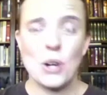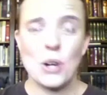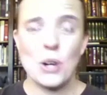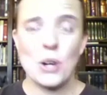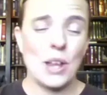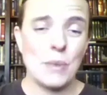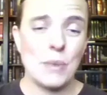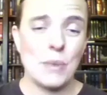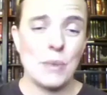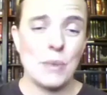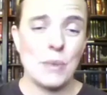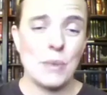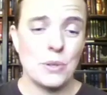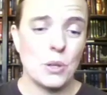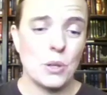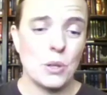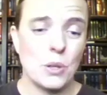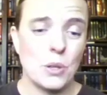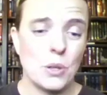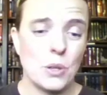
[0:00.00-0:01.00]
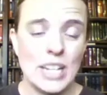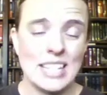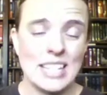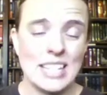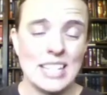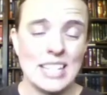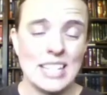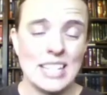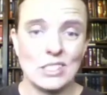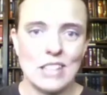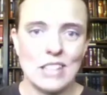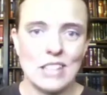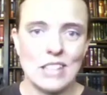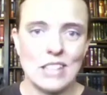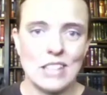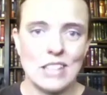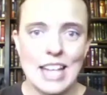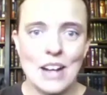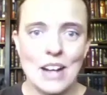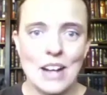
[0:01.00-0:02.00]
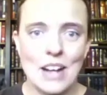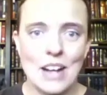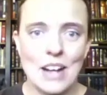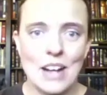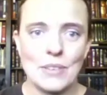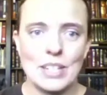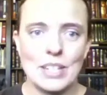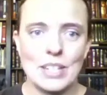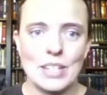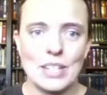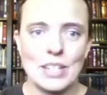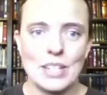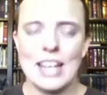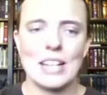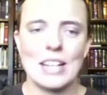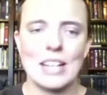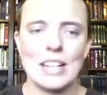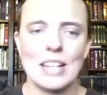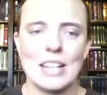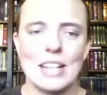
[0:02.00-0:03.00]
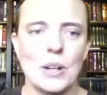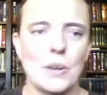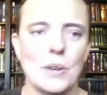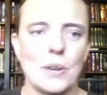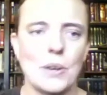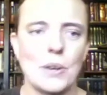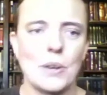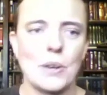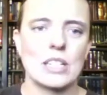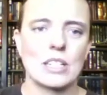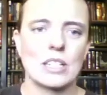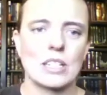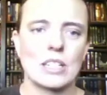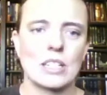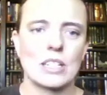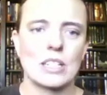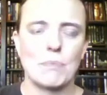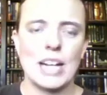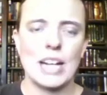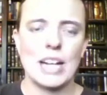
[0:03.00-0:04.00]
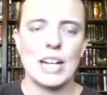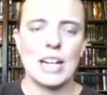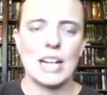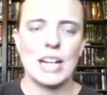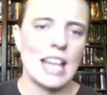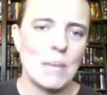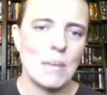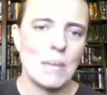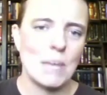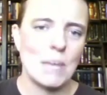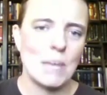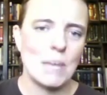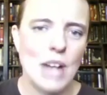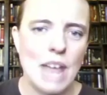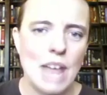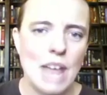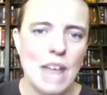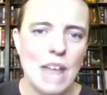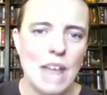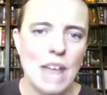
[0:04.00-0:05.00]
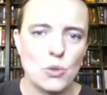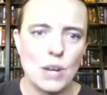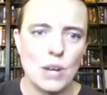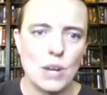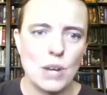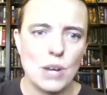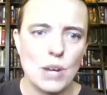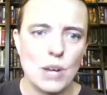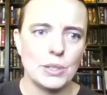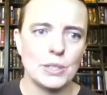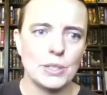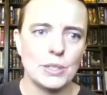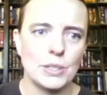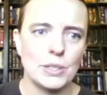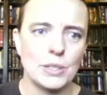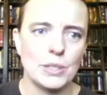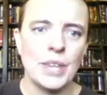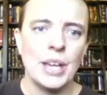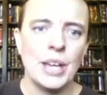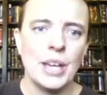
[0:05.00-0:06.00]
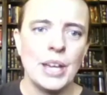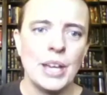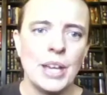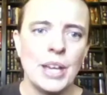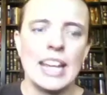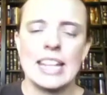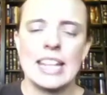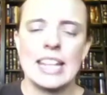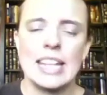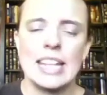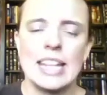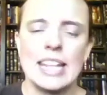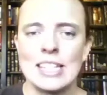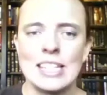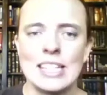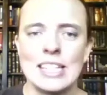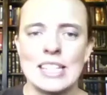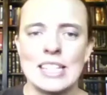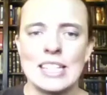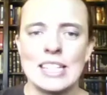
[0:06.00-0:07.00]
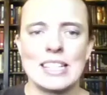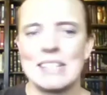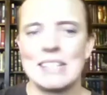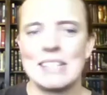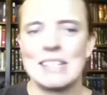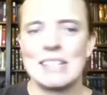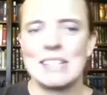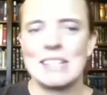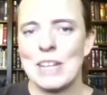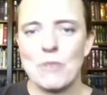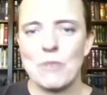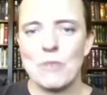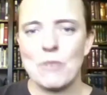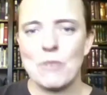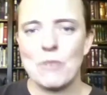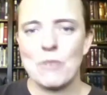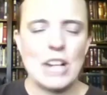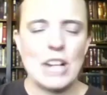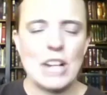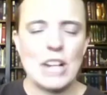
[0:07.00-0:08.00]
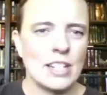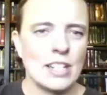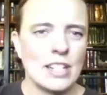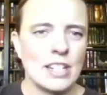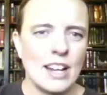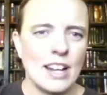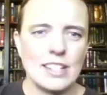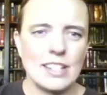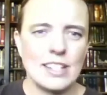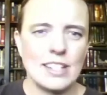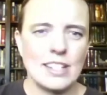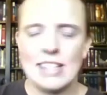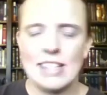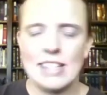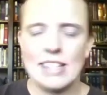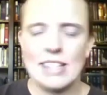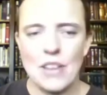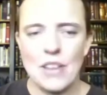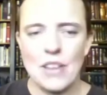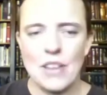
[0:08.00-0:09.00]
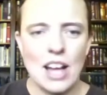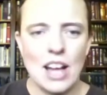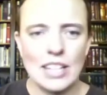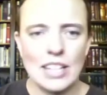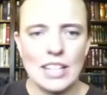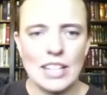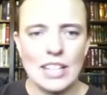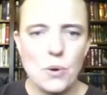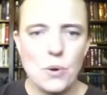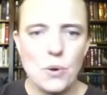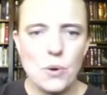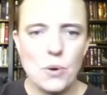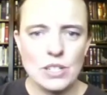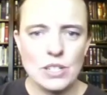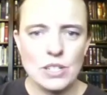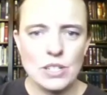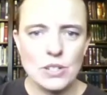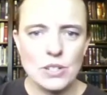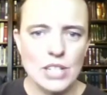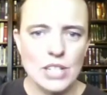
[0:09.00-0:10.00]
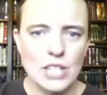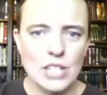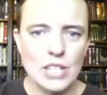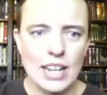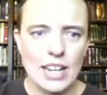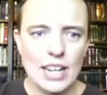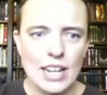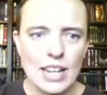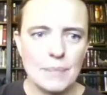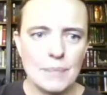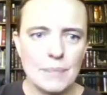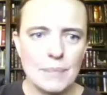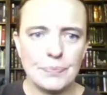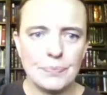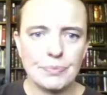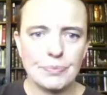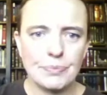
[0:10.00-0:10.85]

go all the way through a quiz, it'll lock you out of everything. So just bug them if you're having trouble. This is information on just how the online courses are set up,